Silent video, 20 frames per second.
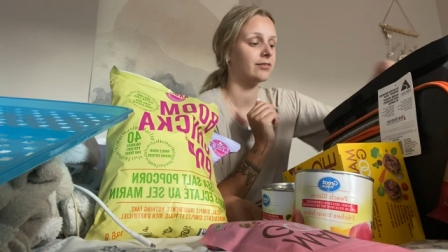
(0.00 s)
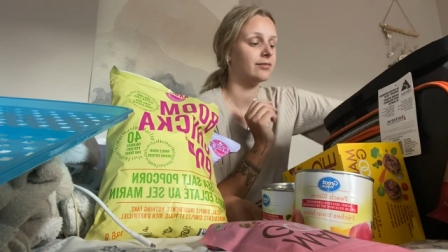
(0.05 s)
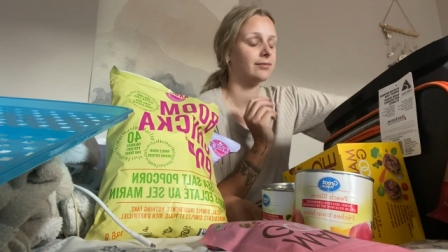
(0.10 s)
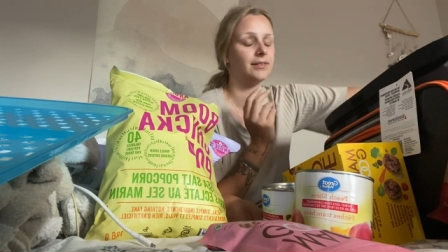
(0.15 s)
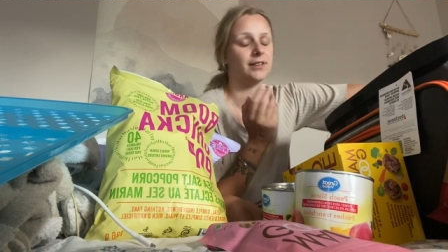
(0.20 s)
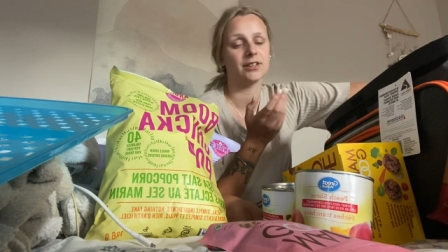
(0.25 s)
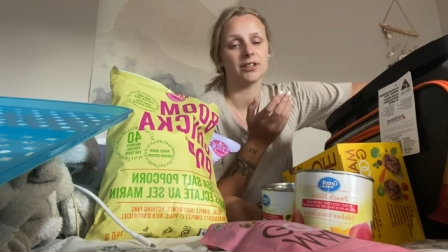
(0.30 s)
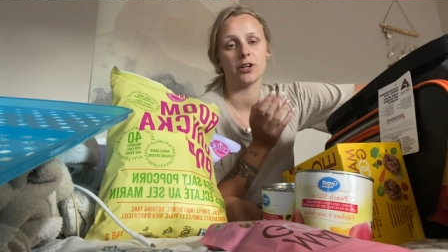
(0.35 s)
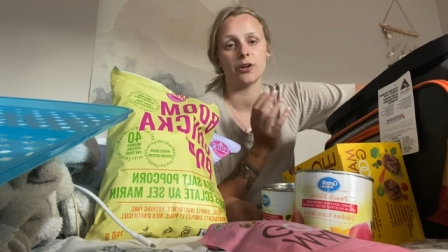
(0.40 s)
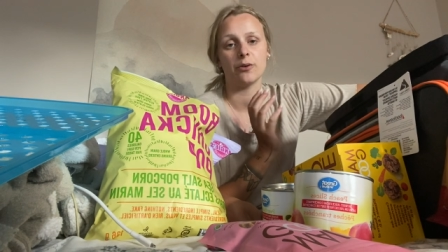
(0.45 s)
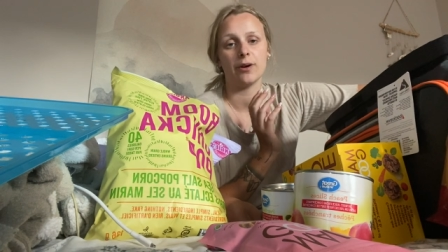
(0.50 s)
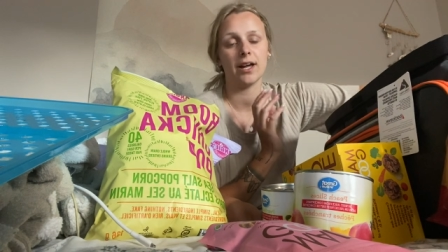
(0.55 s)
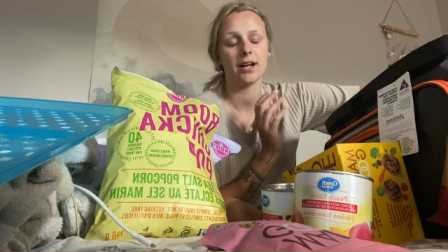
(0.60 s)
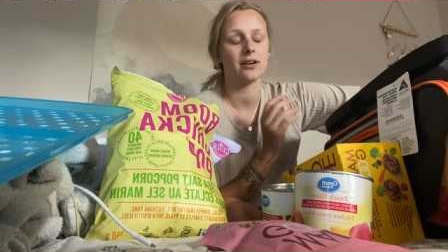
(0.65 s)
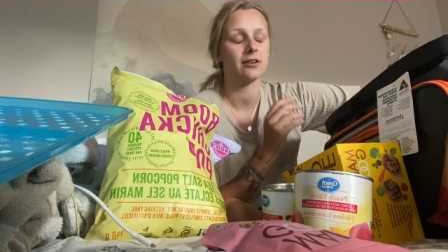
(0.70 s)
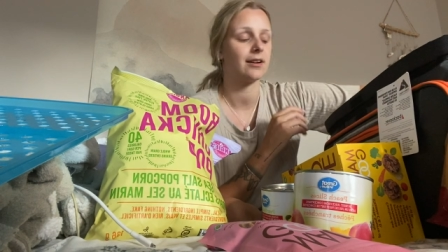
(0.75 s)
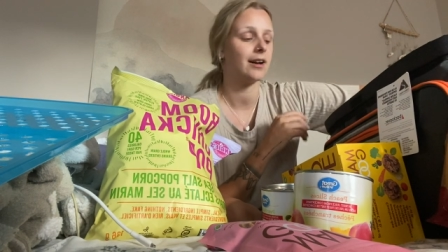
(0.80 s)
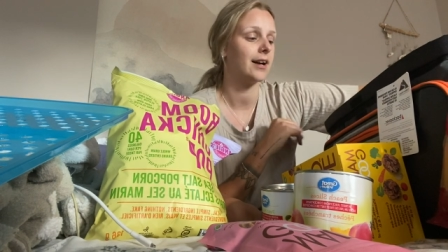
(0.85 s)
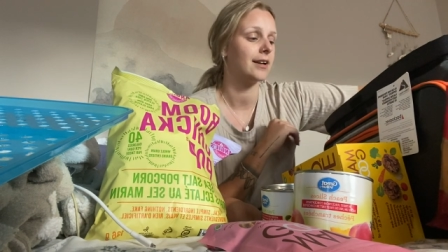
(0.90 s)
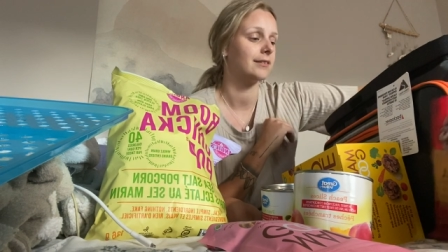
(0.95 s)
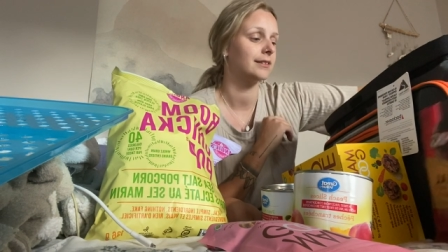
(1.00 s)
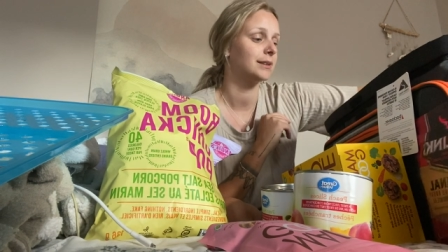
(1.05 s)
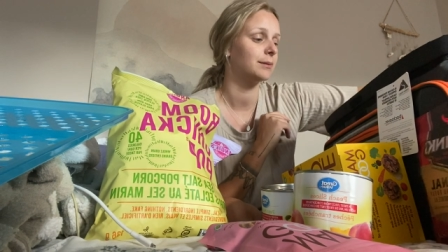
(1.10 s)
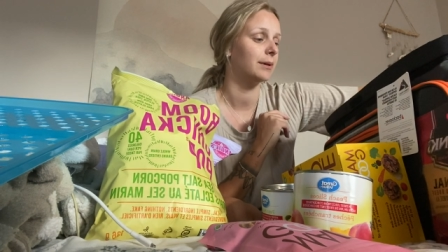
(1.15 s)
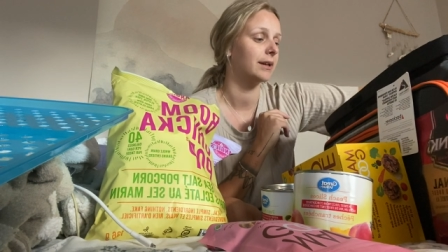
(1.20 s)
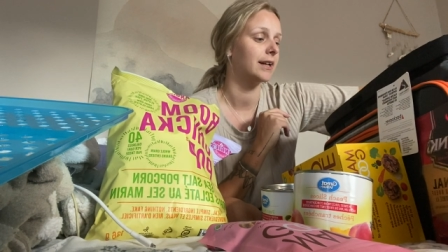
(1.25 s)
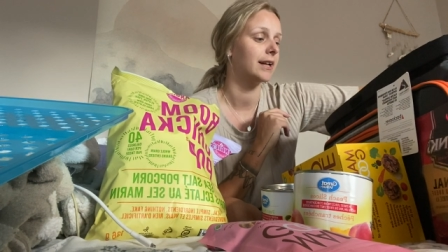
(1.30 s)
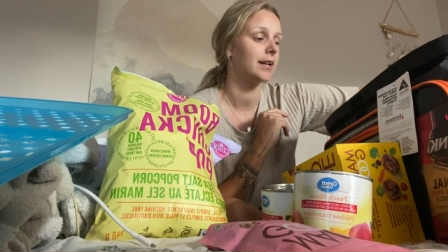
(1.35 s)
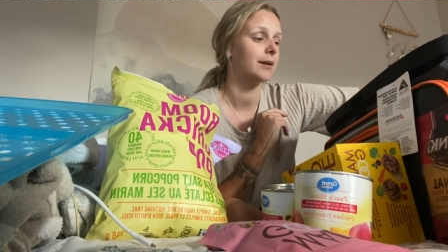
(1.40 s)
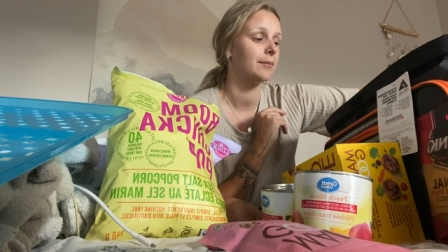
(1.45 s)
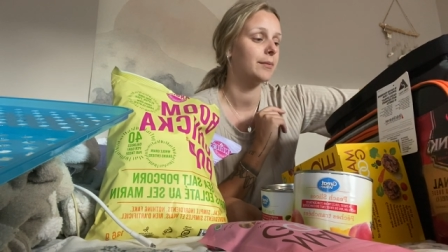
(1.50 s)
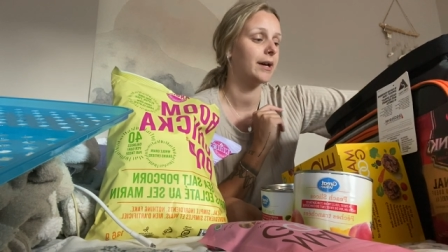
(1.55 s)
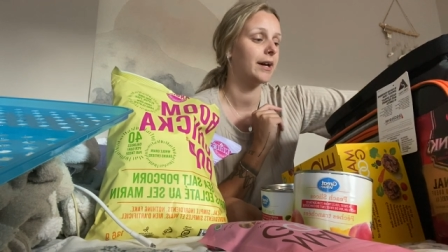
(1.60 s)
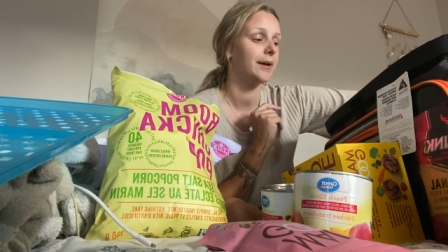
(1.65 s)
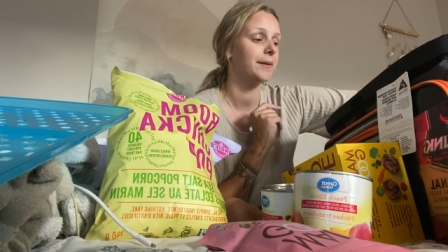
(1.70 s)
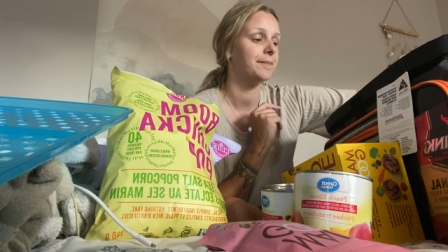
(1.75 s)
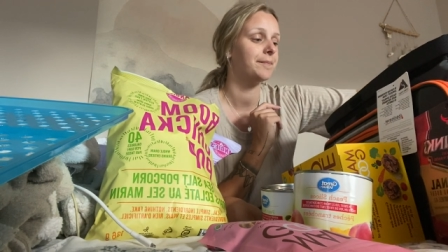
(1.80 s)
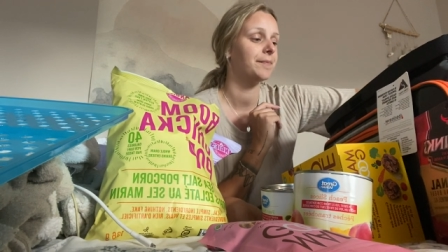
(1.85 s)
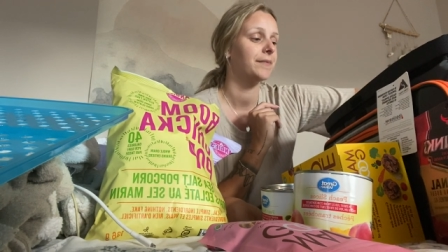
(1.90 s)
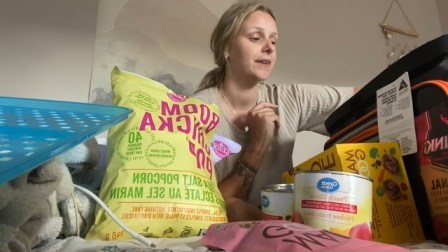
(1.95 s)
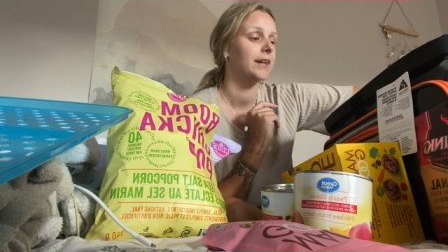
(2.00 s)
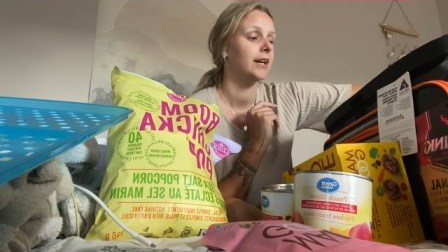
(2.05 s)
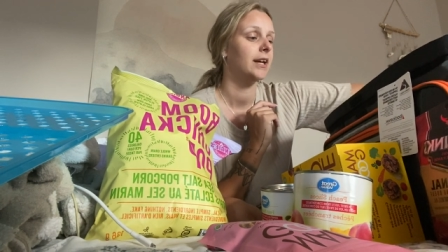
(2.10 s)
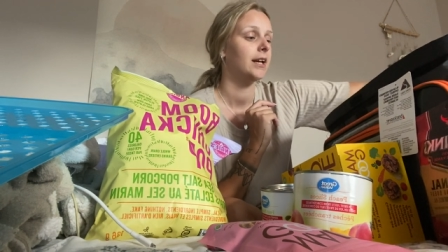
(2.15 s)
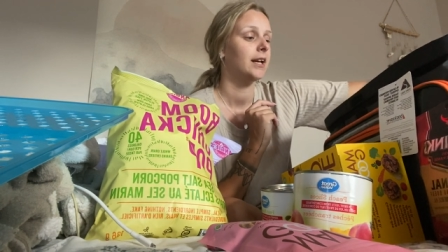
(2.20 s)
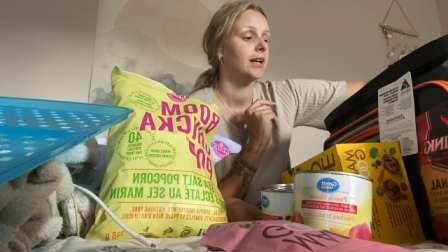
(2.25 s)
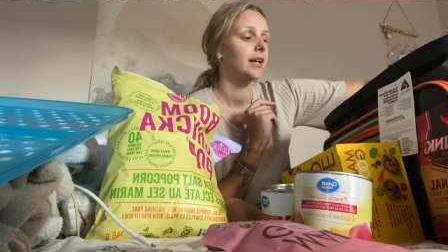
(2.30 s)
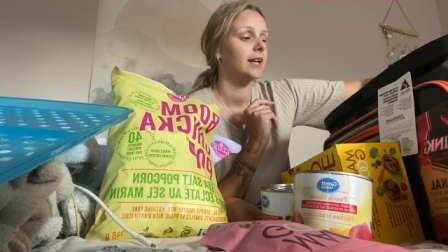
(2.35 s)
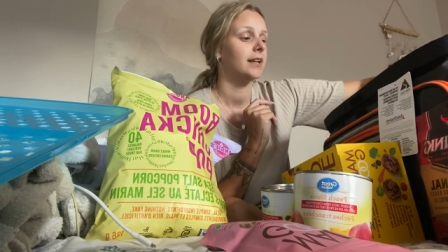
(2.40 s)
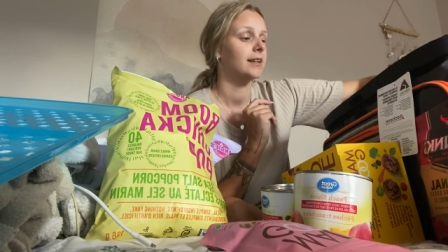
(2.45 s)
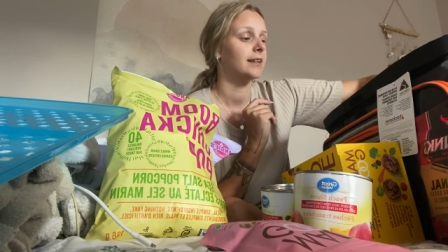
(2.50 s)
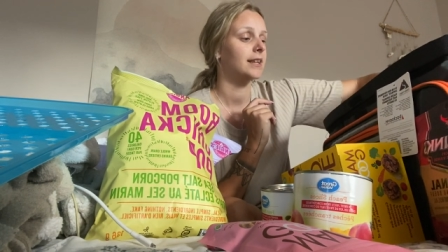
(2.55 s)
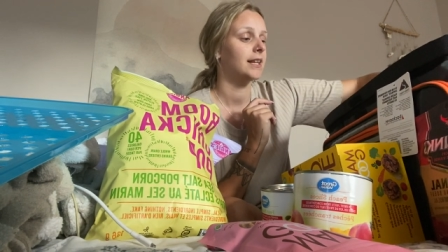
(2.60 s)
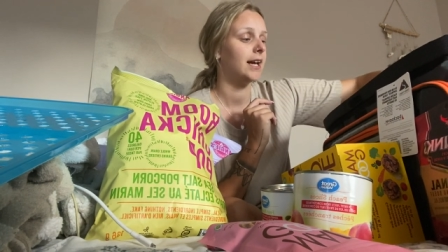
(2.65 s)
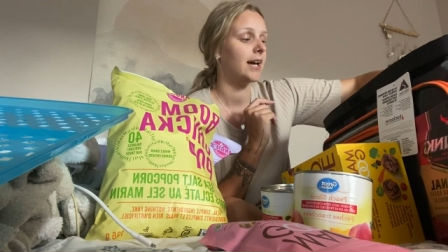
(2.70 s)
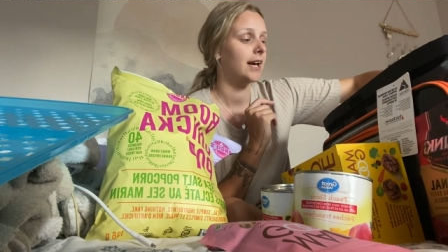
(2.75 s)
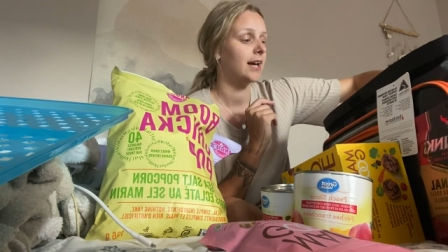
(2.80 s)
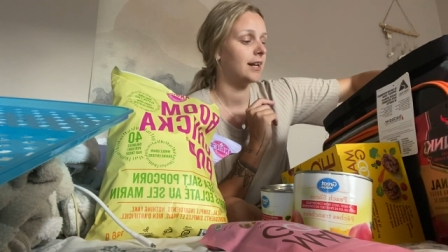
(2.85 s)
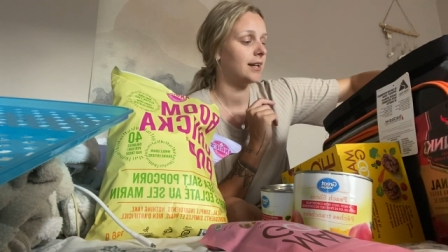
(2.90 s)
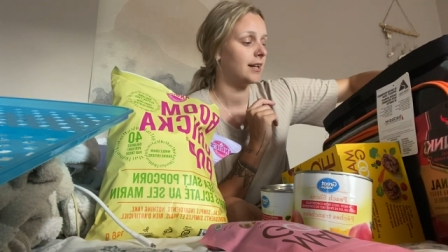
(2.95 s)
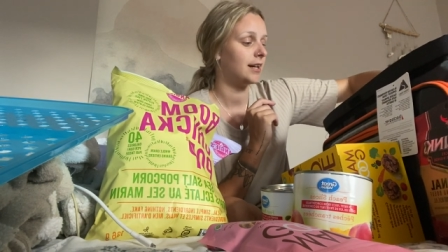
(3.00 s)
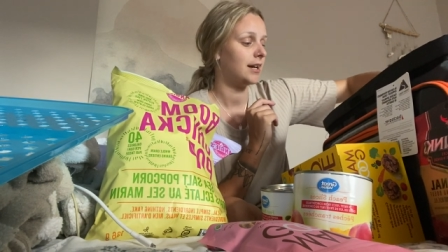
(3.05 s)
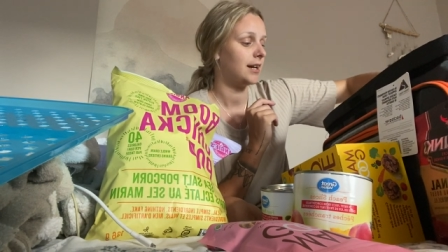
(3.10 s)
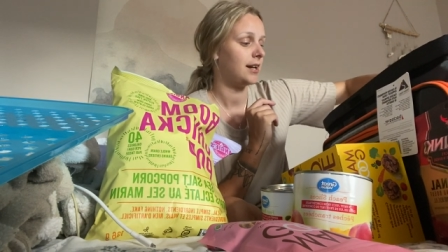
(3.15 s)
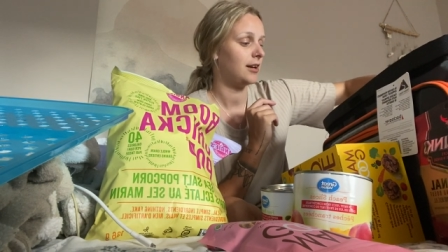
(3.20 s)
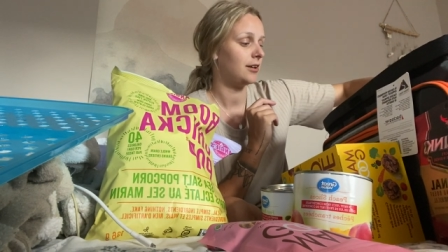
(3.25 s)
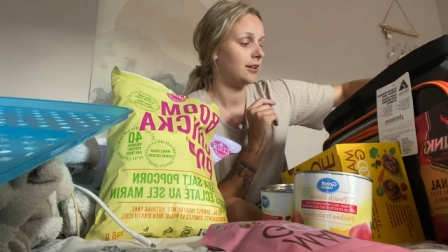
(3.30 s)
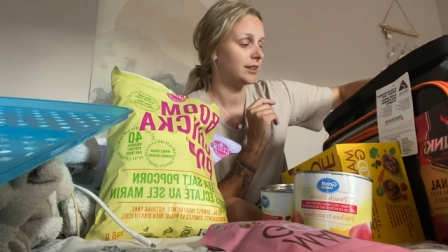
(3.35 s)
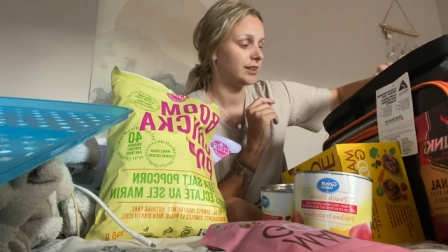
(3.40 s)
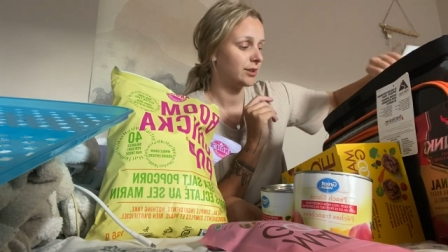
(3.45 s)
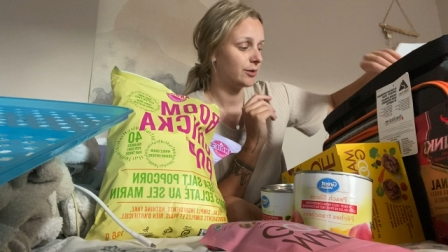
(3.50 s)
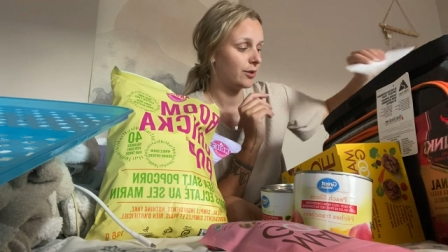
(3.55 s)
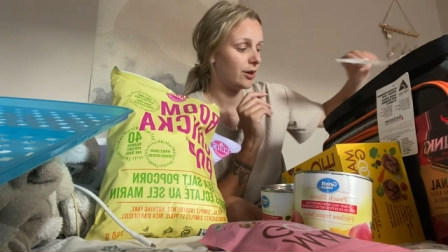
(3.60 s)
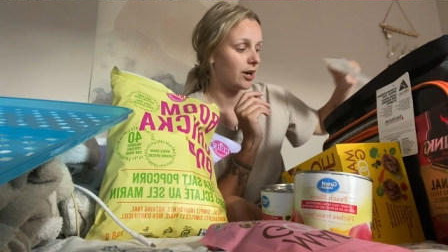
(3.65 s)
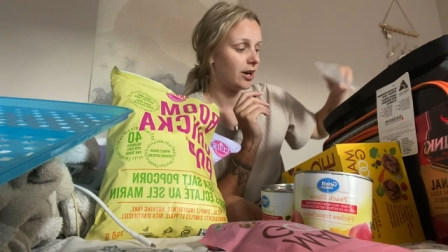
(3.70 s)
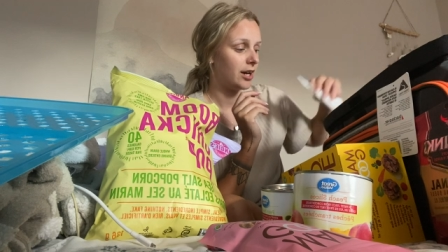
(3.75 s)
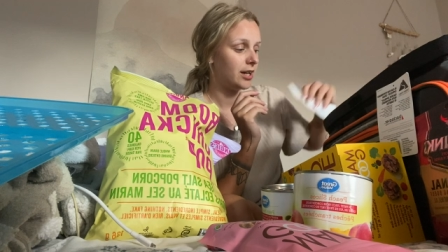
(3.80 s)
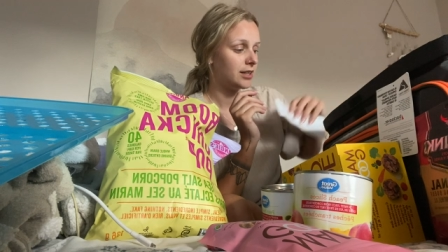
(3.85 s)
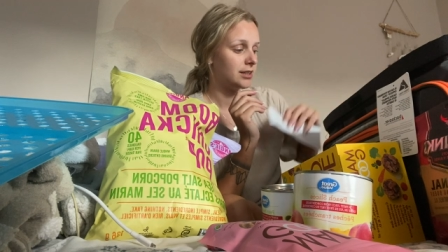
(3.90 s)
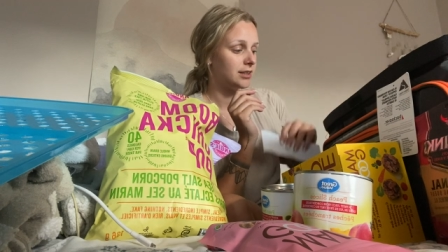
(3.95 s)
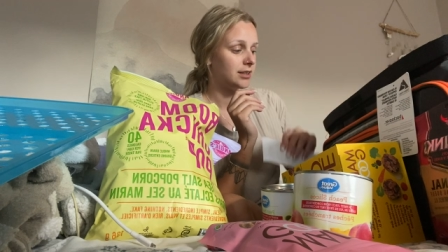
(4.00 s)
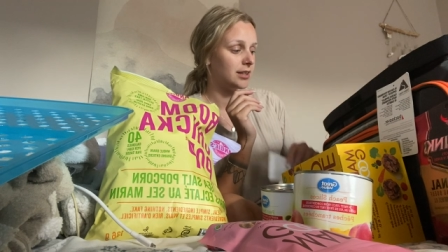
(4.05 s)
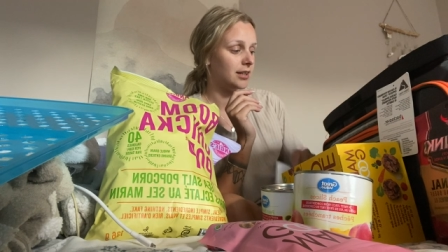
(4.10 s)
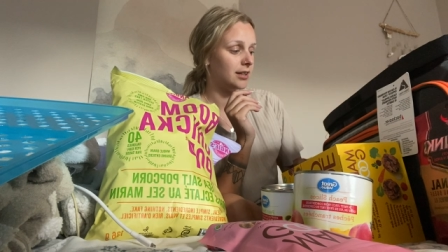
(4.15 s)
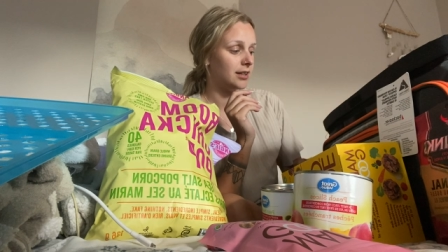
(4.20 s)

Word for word: you know, I don't know how to explain it, but then I also got,